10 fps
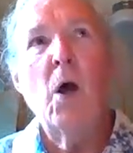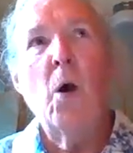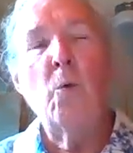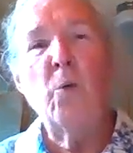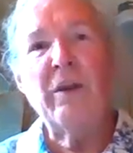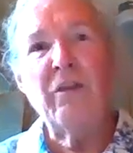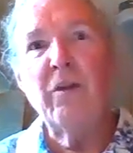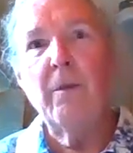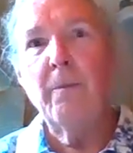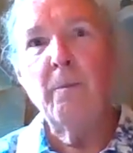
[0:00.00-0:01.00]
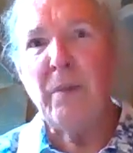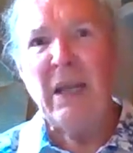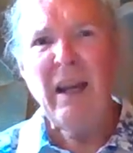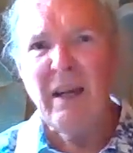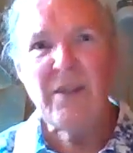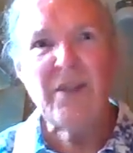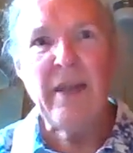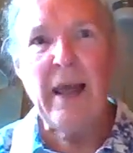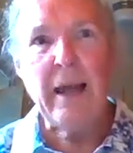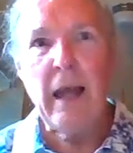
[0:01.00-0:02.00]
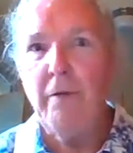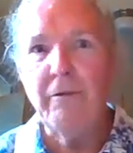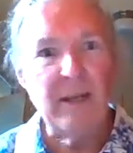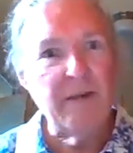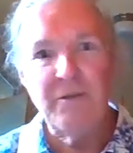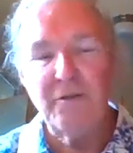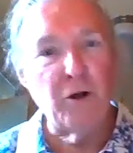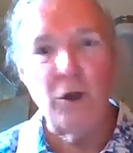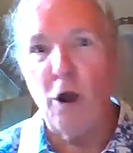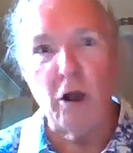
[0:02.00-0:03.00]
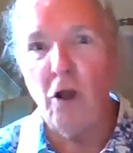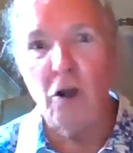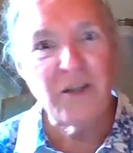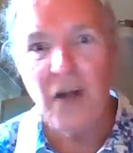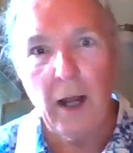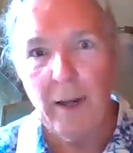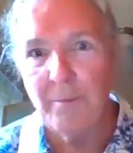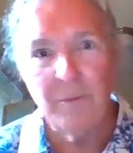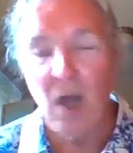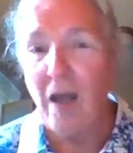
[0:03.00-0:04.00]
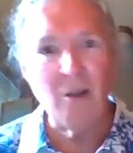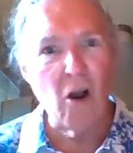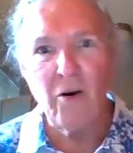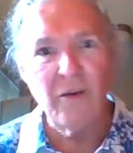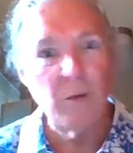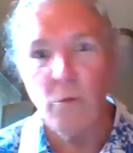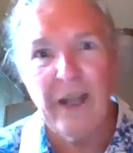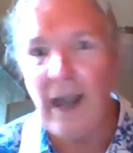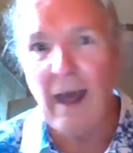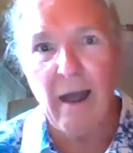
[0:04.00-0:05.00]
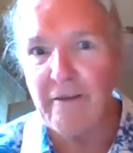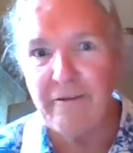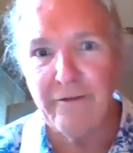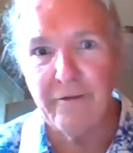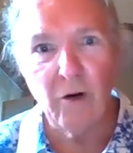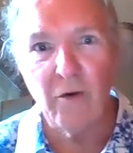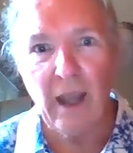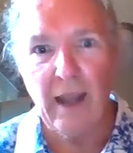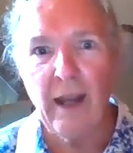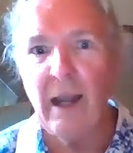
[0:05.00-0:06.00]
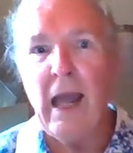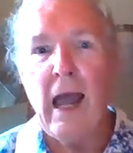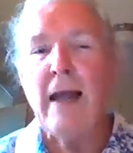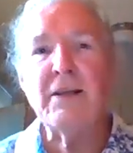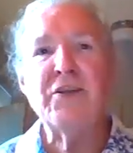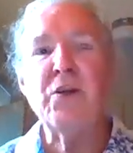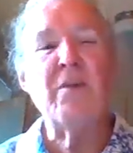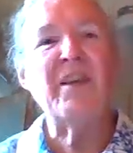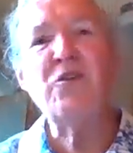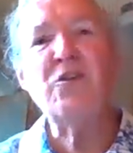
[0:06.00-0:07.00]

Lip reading: with beings that have lived for a long, long time, a lot longer than we have, okay? And so this